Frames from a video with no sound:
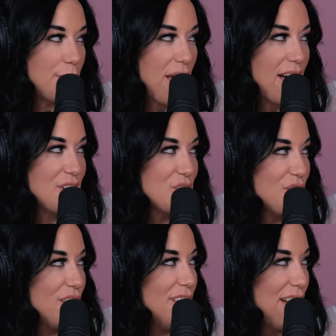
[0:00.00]
on
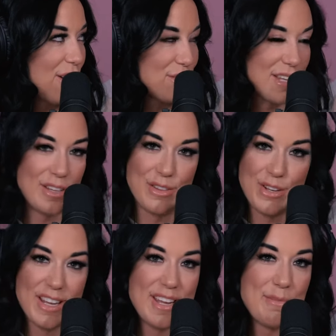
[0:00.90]
Match, I was like
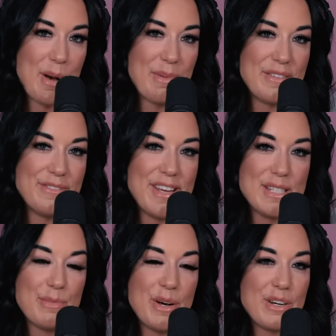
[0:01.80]
looking him up on
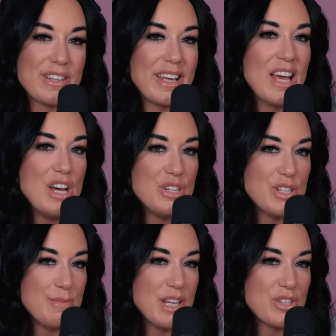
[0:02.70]
Facebook. Like
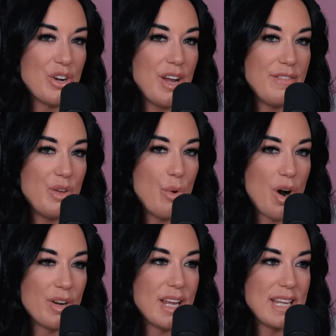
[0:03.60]
just make sure if you
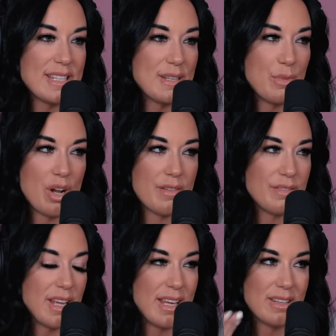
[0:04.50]
are getting someone
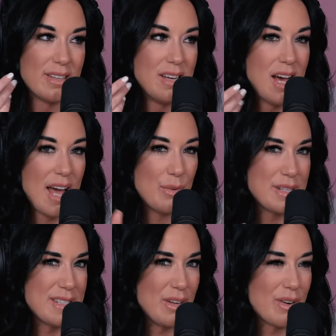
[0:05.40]
off like I don't
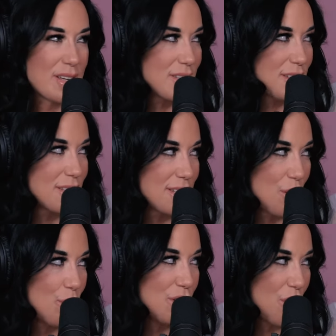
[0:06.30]
want to say Craigslist because
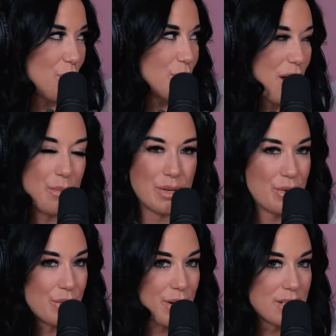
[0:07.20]
I wouldn't go I wouldn't
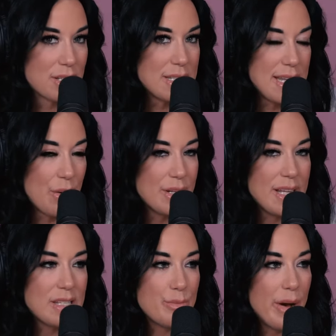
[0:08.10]
go to Craigslist
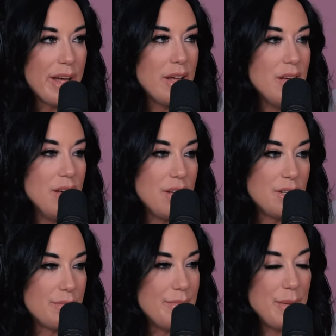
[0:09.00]
nowadays, but
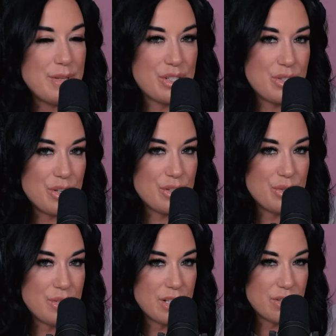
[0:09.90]
maybe just do your
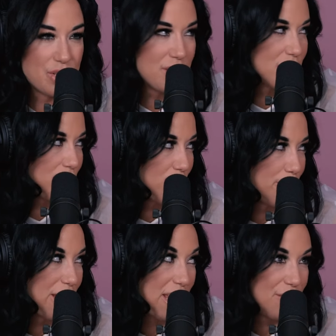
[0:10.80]
due diligence a little
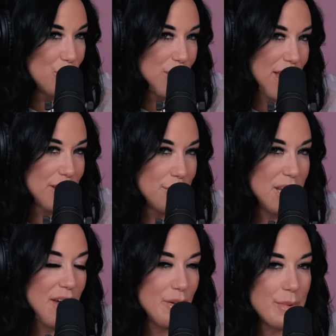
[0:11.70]
bit if you can. I
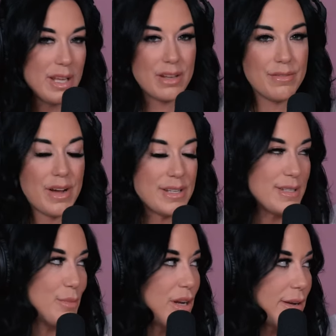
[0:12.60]
mean everybody can find
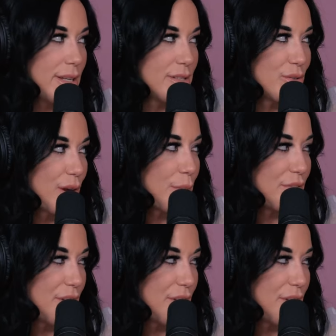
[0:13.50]
someone on Instagram or